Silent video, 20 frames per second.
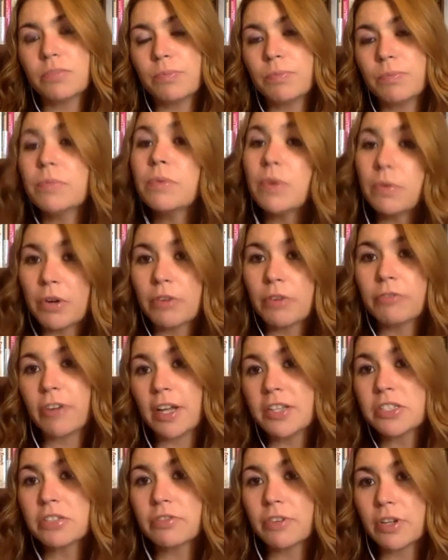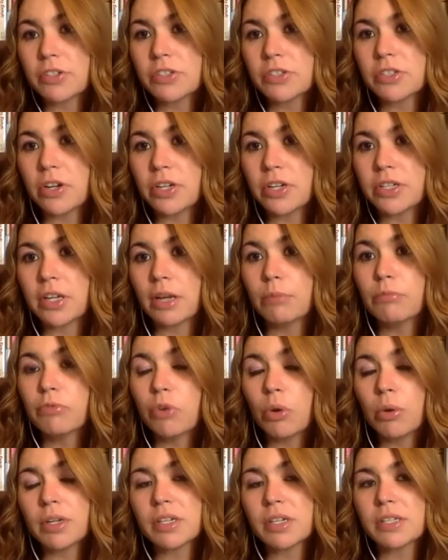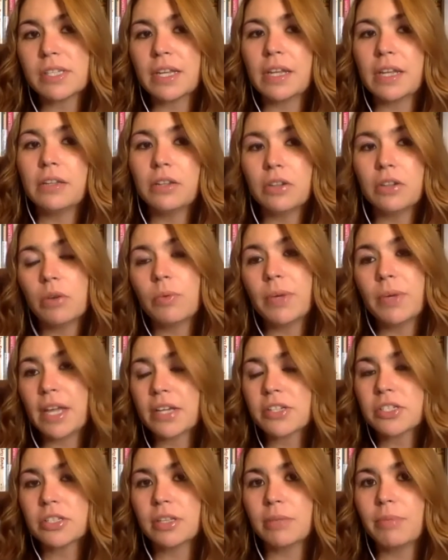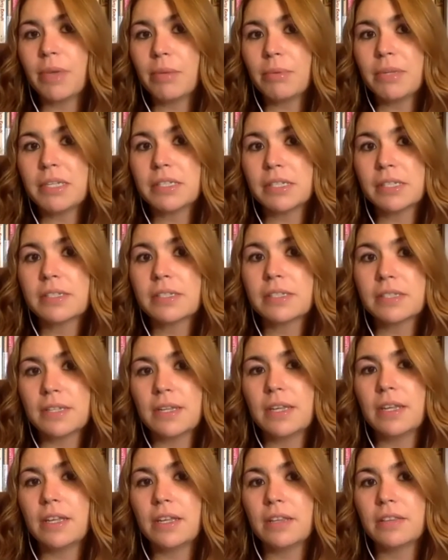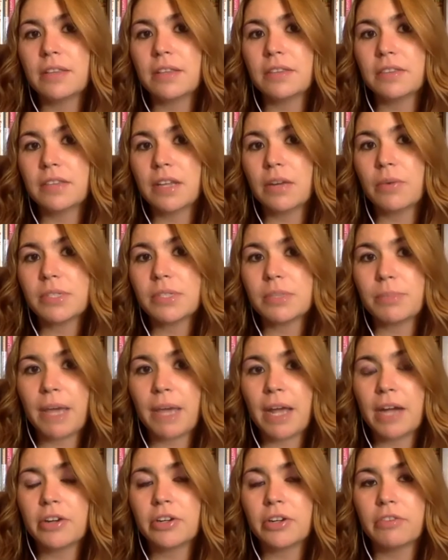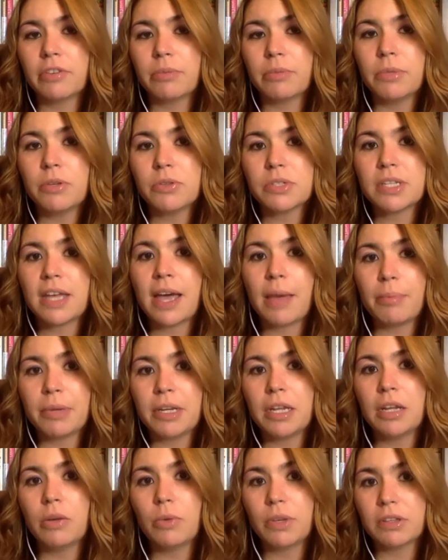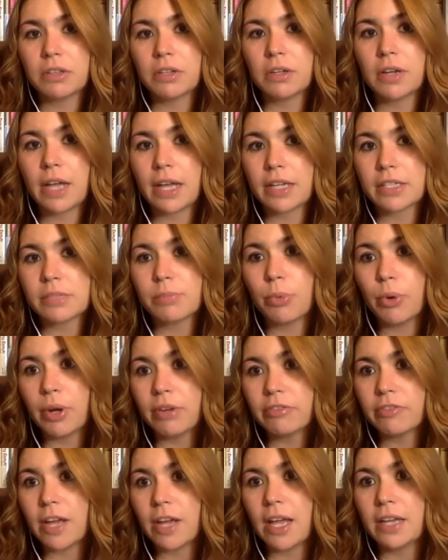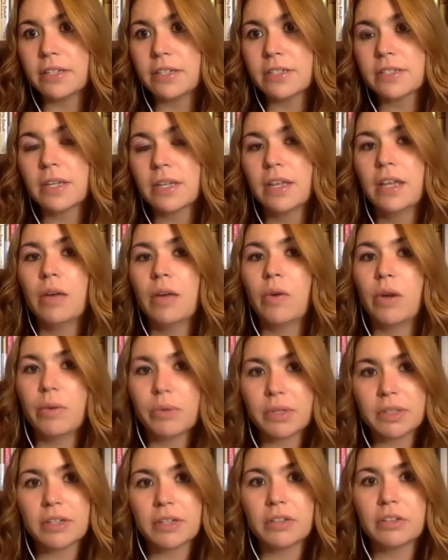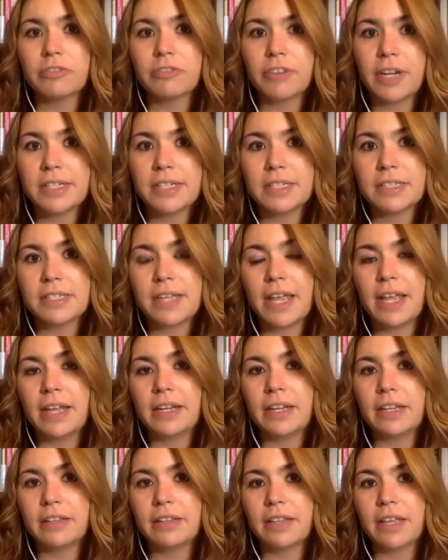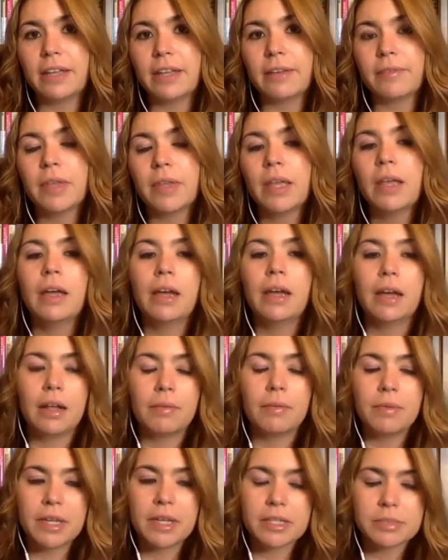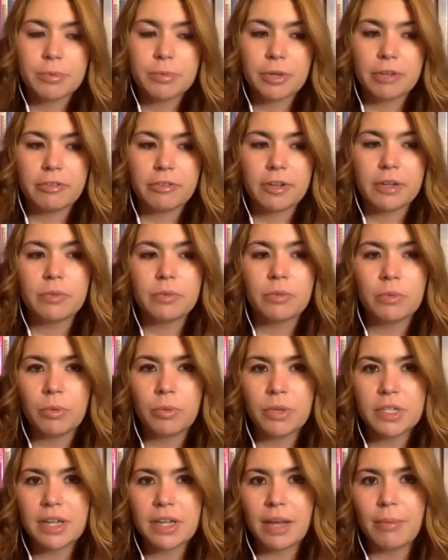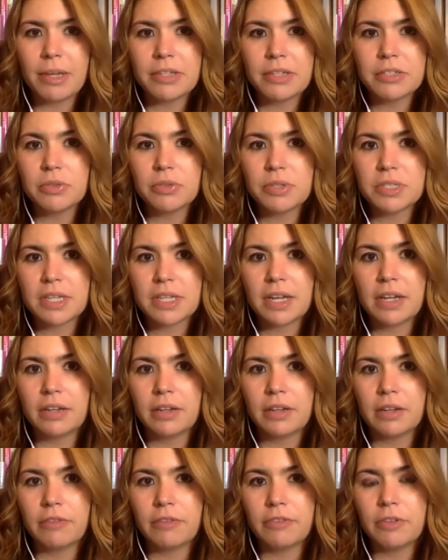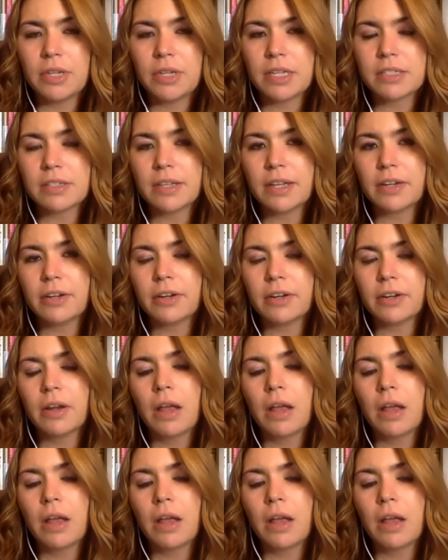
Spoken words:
her friends of hers started to come forward saying, we actually maybe did see that there was a pattern of abuse happening with her ex-boyfriend. We were a little afraid to say anything. The ex-boyfriend would die by suicide a few days later.